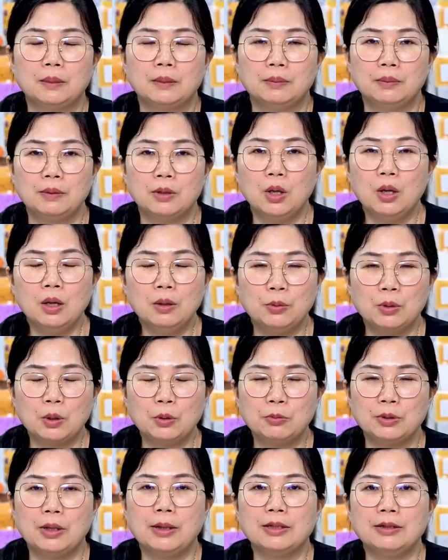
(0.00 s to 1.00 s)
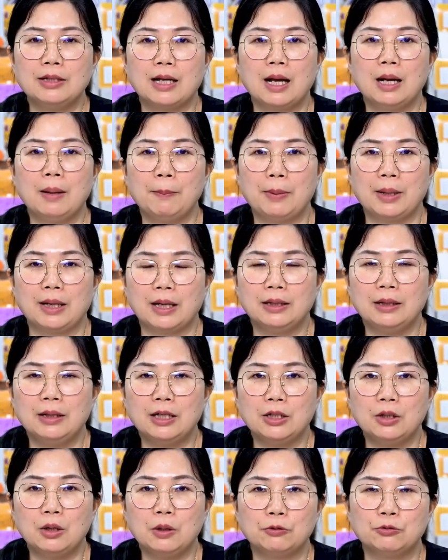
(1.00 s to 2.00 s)
Nonwovens are
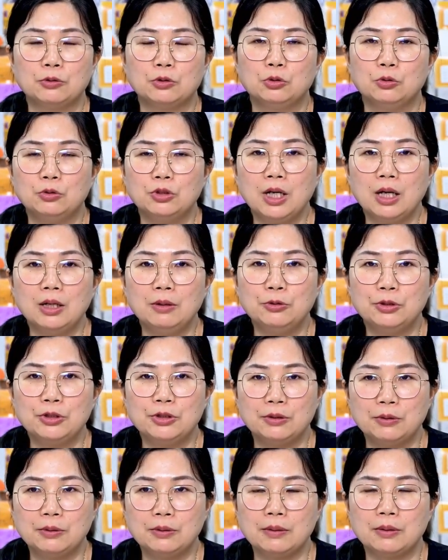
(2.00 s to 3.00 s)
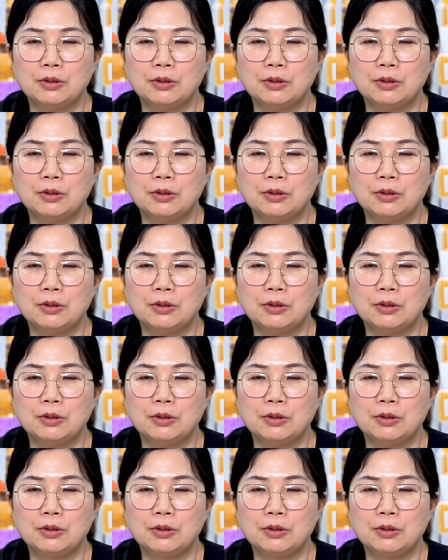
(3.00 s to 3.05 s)
mainly of two types.